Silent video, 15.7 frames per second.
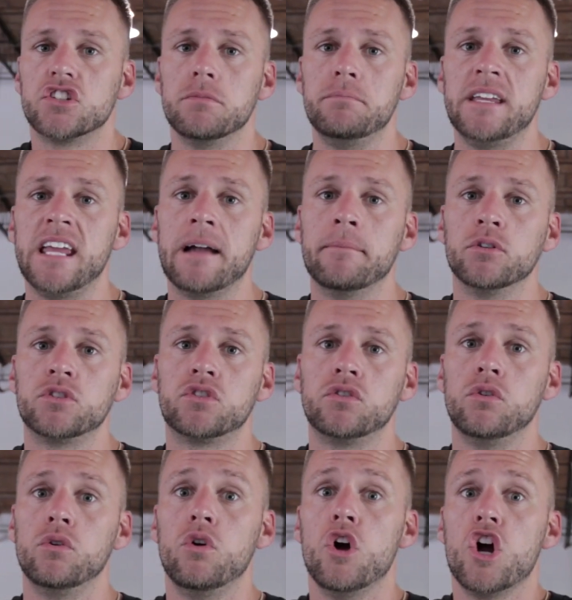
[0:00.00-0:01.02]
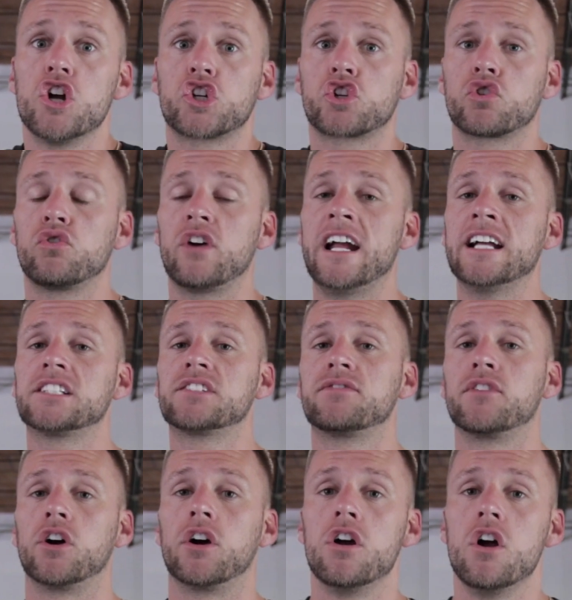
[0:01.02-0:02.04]
to be able to
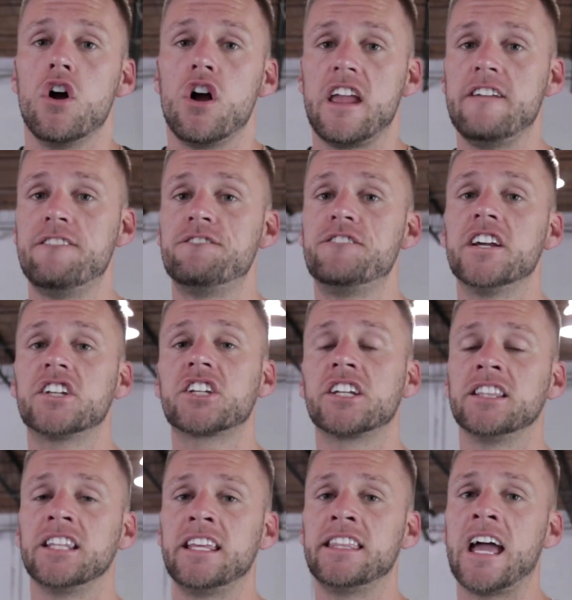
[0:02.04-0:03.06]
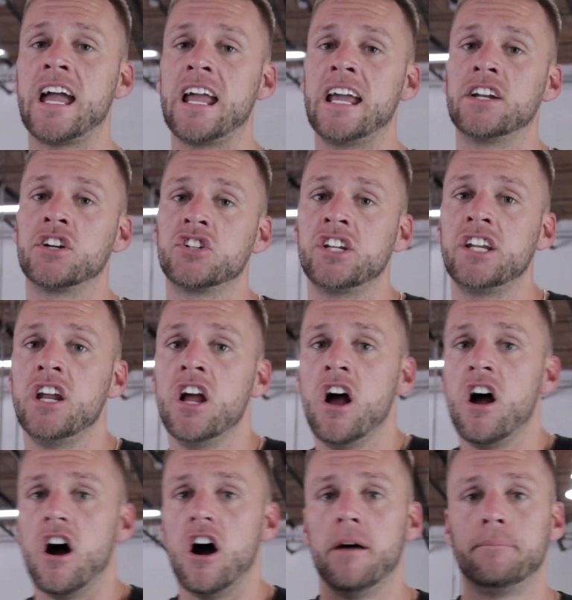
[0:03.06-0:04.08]
transfer efficiently that energy
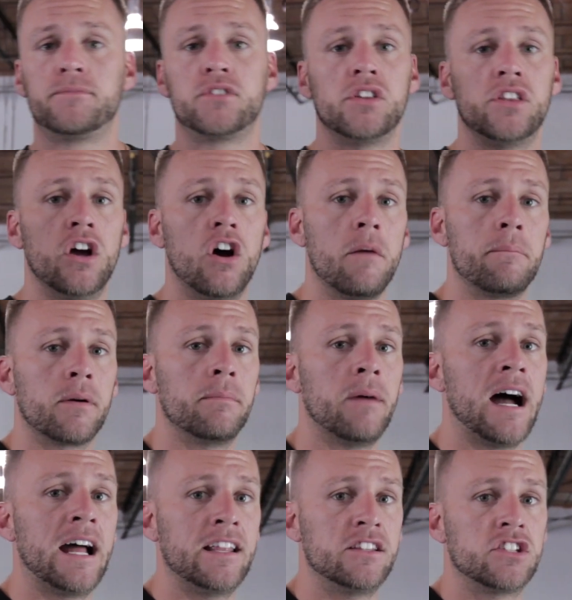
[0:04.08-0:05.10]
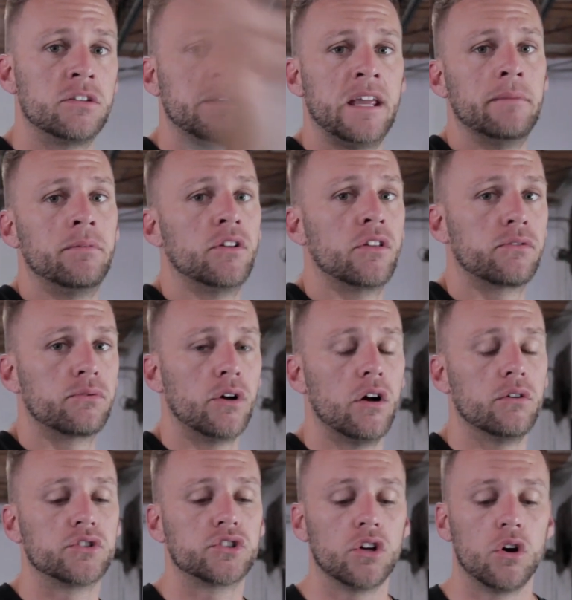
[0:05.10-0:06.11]
up to the upper body to be able to
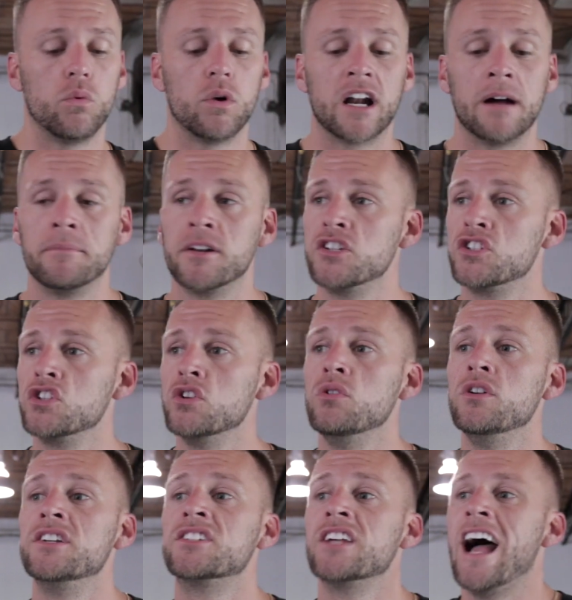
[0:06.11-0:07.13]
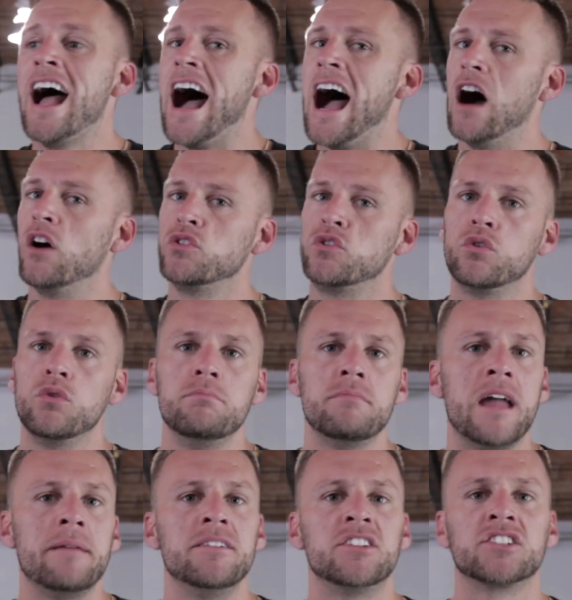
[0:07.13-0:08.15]
throw. So what I'm going to do is I'll do
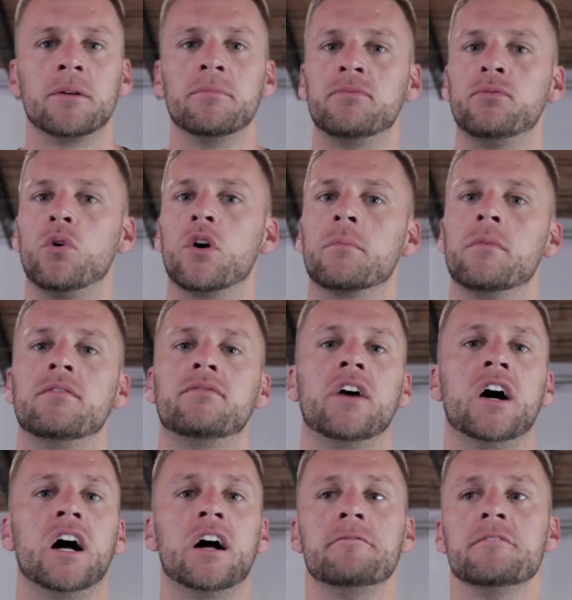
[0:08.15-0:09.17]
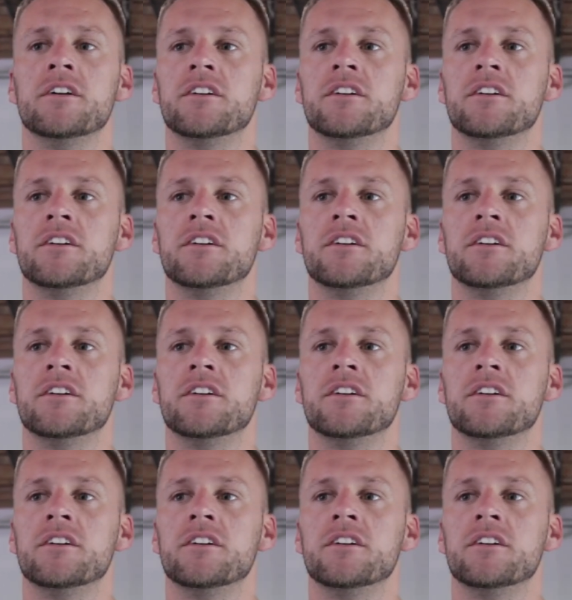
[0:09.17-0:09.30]
maybe some form of uh,